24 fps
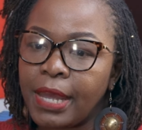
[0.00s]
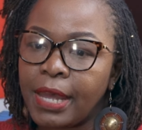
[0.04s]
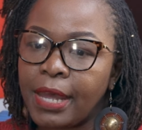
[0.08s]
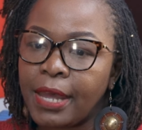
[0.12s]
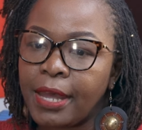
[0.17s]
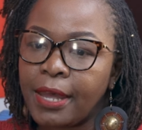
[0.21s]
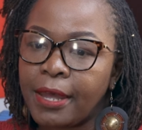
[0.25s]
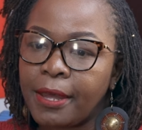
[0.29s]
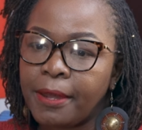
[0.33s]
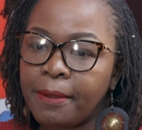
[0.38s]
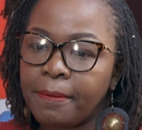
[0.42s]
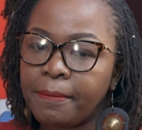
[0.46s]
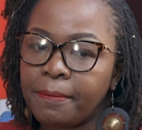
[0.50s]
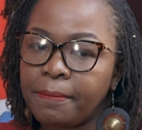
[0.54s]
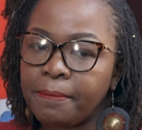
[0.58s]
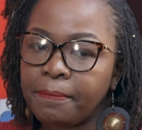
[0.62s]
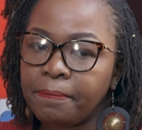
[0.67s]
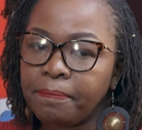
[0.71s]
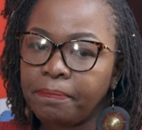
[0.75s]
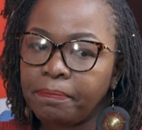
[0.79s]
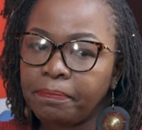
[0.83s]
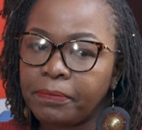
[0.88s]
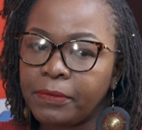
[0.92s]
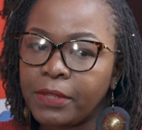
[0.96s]

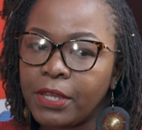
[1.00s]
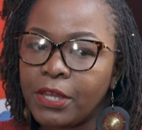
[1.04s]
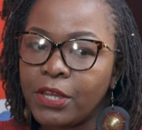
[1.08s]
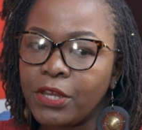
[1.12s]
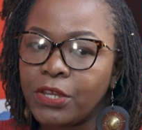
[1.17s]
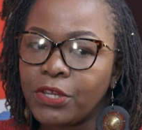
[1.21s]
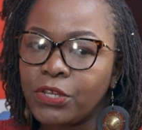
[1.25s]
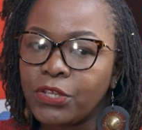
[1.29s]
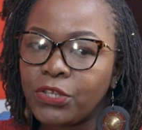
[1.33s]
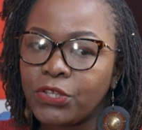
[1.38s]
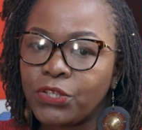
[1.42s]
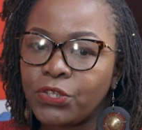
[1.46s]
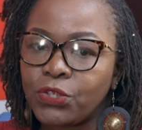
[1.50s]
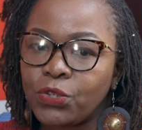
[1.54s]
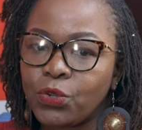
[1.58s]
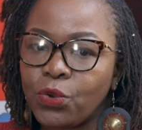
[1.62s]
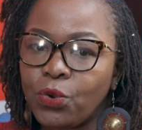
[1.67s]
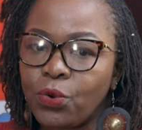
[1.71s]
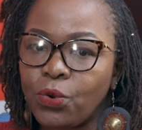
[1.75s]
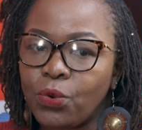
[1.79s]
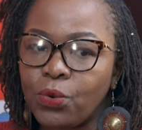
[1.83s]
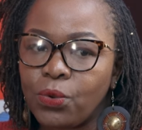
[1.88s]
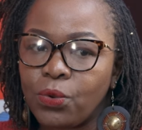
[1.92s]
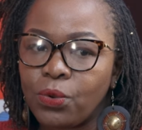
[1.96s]
Um,
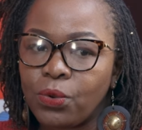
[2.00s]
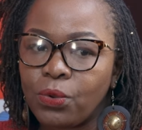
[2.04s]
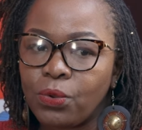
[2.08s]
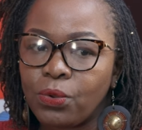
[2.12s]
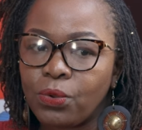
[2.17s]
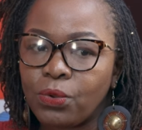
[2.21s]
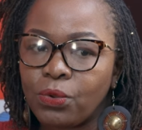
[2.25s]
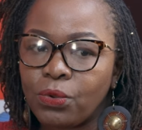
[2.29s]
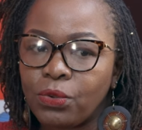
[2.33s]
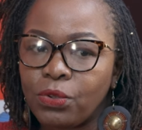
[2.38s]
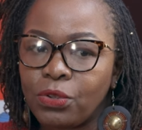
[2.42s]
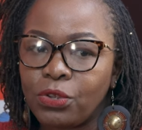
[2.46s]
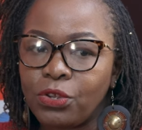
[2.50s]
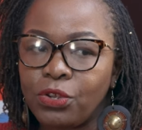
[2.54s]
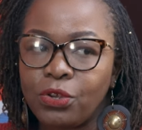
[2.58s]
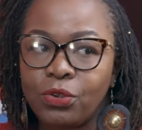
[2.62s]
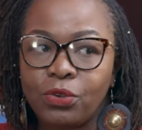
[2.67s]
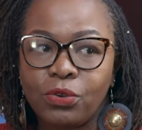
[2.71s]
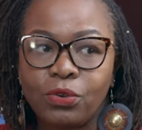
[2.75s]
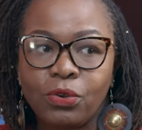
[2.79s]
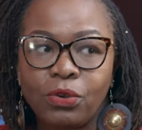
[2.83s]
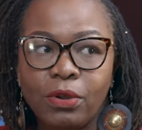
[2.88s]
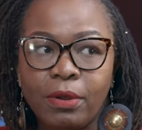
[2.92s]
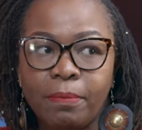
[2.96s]
so
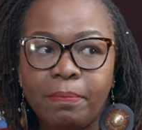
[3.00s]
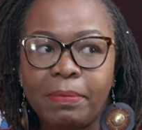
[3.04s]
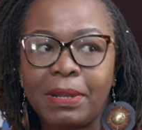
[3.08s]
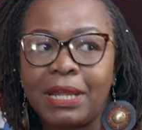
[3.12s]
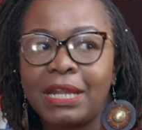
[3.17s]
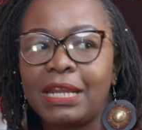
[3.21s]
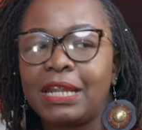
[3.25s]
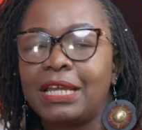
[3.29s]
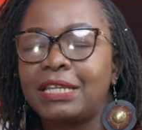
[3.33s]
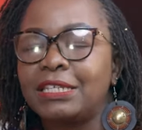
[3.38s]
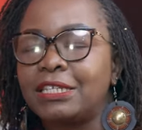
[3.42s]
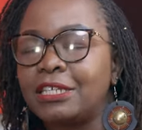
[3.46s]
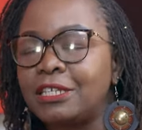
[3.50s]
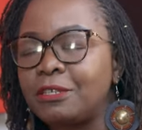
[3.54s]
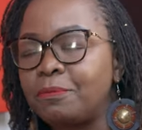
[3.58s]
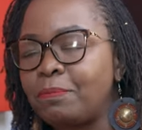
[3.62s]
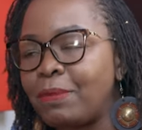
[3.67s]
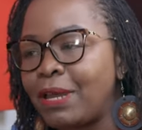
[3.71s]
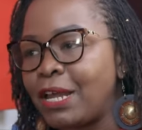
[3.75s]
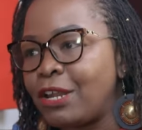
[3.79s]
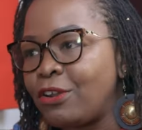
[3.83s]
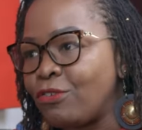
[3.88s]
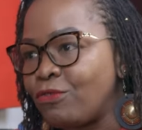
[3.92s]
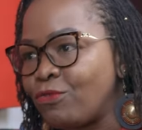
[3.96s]
you know, a plane has a
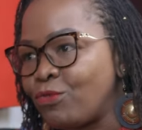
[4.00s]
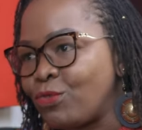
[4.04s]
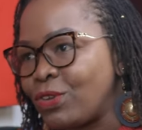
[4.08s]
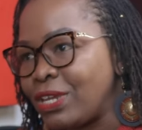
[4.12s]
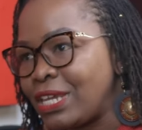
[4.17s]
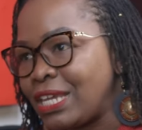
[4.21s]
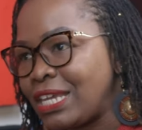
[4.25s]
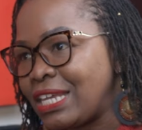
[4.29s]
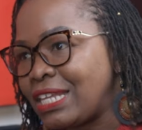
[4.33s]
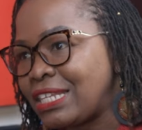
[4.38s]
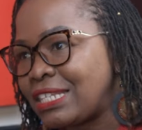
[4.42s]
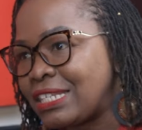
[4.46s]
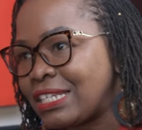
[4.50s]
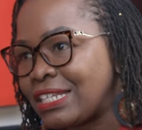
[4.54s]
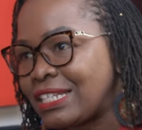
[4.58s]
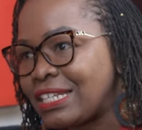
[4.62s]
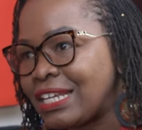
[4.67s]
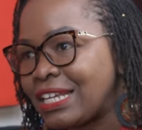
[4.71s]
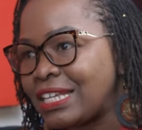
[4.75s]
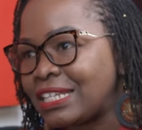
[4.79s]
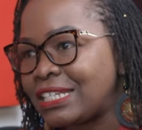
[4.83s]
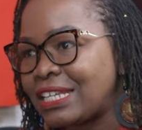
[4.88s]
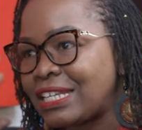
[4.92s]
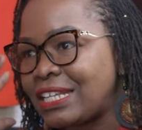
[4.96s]
span of wings.
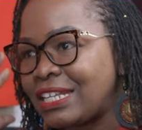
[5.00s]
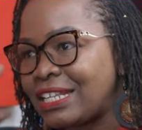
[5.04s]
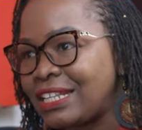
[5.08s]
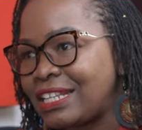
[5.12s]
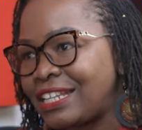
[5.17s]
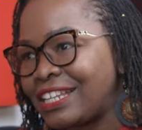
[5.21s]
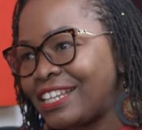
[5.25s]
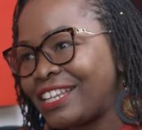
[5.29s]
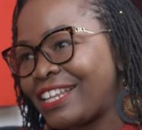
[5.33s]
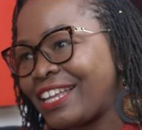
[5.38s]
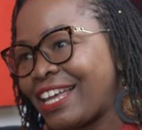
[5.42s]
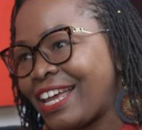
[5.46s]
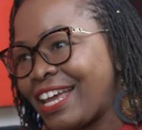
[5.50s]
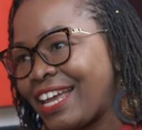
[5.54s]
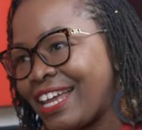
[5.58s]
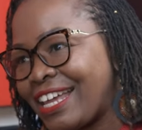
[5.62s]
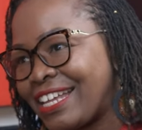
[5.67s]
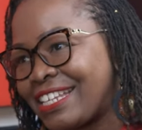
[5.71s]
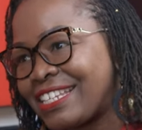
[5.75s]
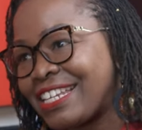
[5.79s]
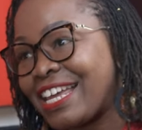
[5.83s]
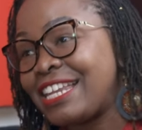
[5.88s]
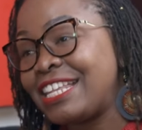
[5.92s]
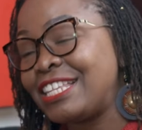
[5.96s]
It has a mm-hmm.
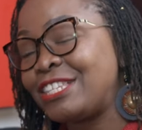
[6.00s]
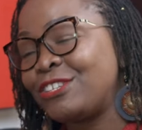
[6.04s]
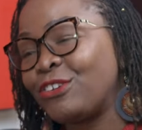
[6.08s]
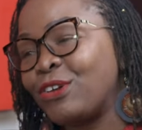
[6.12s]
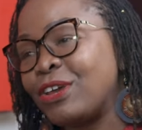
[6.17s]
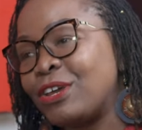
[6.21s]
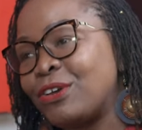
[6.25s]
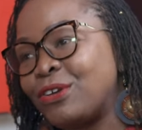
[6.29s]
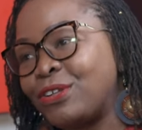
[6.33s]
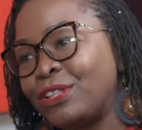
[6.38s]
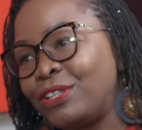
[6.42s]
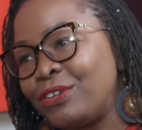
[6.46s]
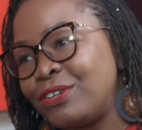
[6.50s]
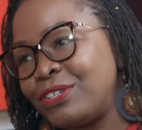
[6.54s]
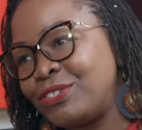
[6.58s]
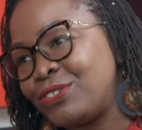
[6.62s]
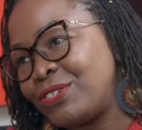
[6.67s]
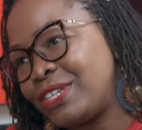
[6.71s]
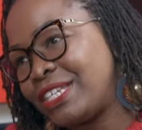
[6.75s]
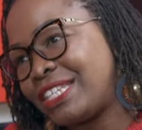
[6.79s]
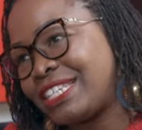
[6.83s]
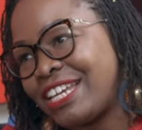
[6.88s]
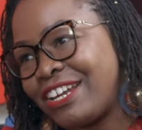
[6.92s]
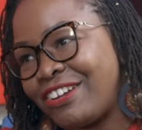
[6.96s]
height, and it's going all the way
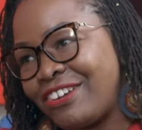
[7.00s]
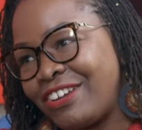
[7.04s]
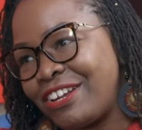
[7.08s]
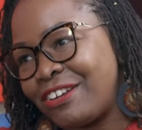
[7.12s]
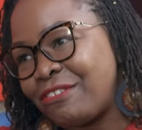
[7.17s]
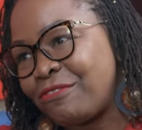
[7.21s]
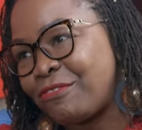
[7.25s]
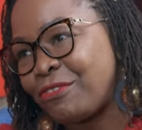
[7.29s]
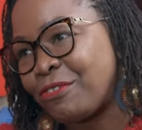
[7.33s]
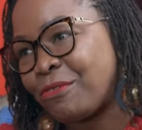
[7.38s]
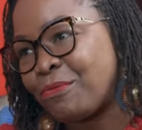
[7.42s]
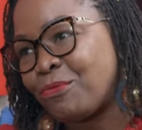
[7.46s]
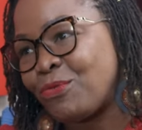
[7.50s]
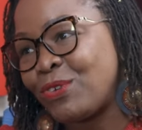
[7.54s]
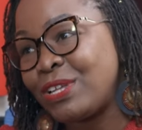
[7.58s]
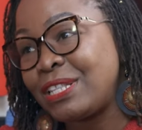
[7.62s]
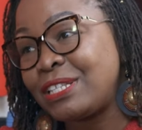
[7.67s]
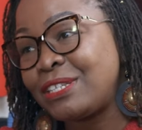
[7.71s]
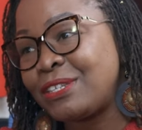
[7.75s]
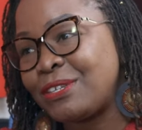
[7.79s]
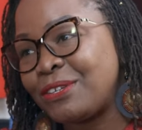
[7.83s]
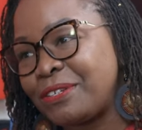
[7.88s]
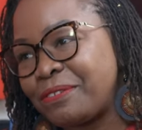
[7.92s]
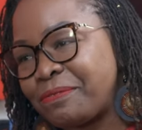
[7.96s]
to Kiserian from
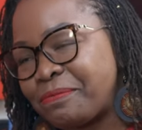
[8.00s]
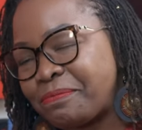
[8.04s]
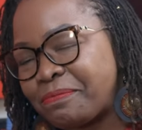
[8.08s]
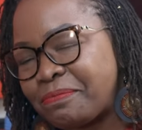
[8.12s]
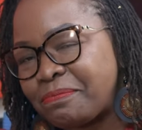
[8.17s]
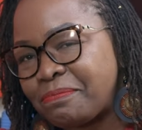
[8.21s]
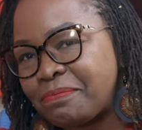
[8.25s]
Wilson.